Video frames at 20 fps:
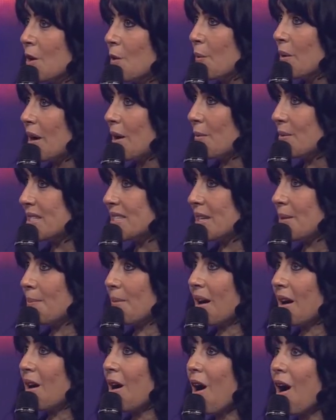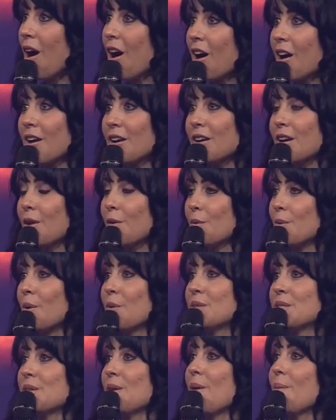When I was in my car and I
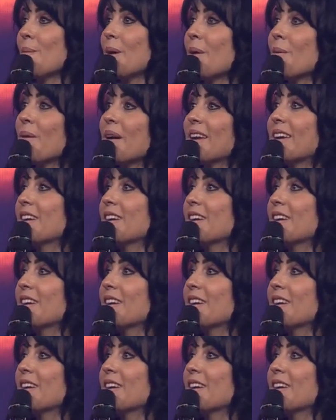was on my way